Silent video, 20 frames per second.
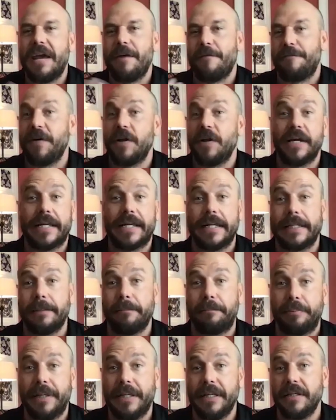it felt like it
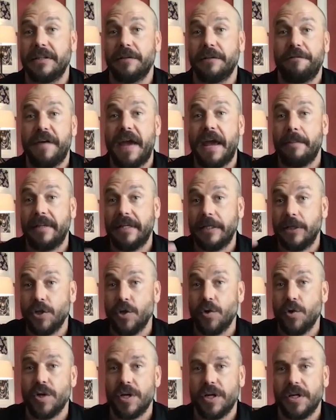completed the family
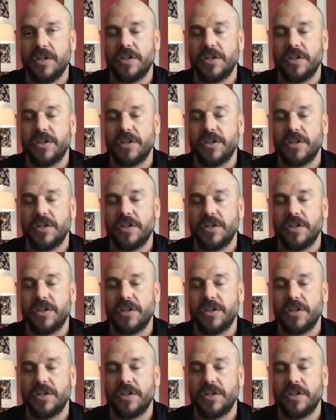unit.